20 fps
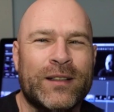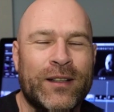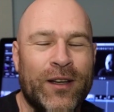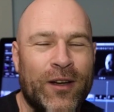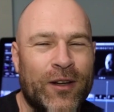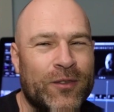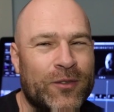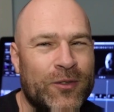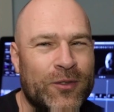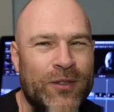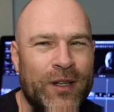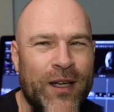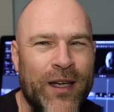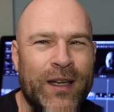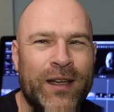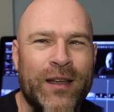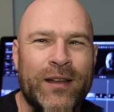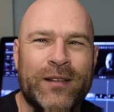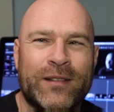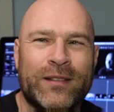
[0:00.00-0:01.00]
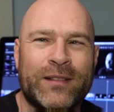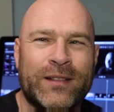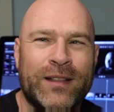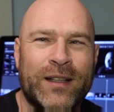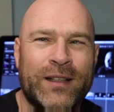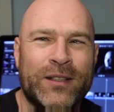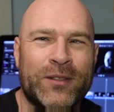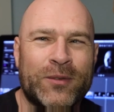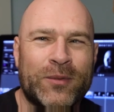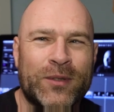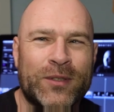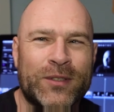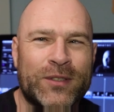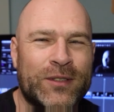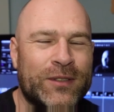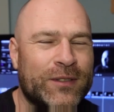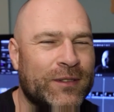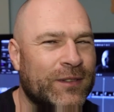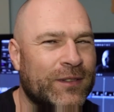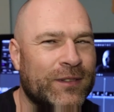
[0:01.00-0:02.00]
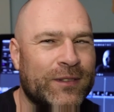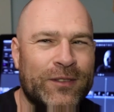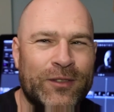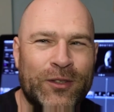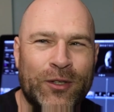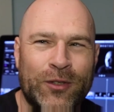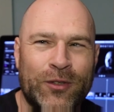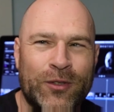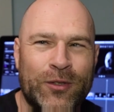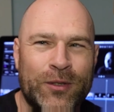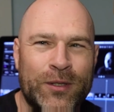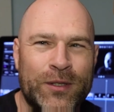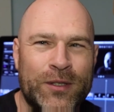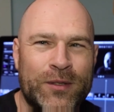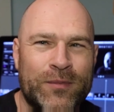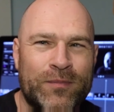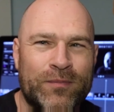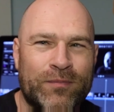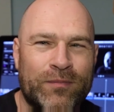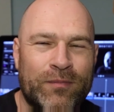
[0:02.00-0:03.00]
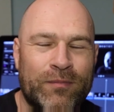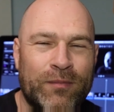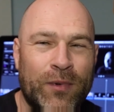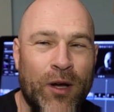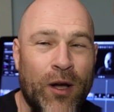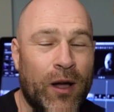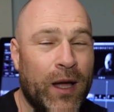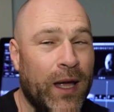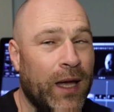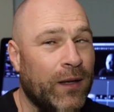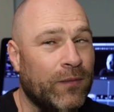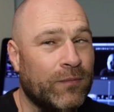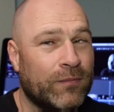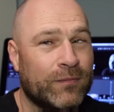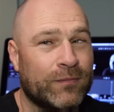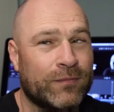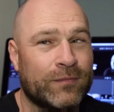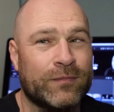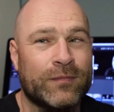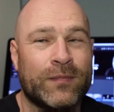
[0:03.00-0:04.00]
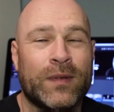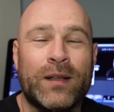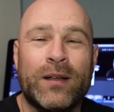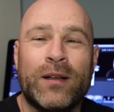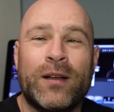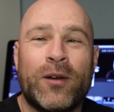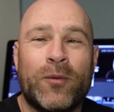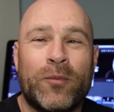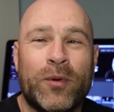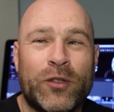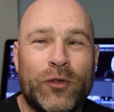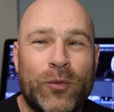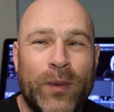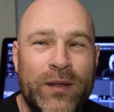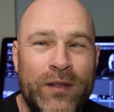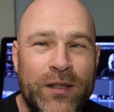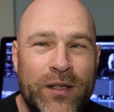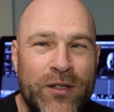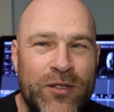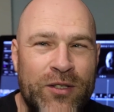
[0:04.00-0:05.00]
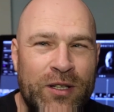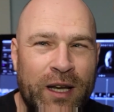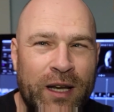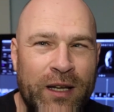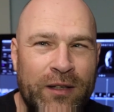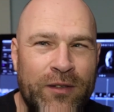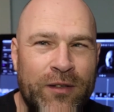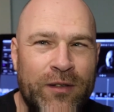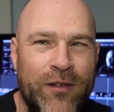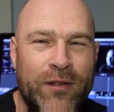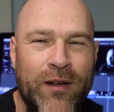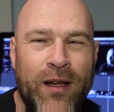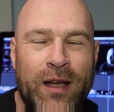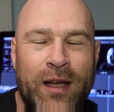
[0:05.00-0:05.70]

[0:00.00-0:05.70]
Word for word: yeah, today that it was not good. But hey, we're 20 years later,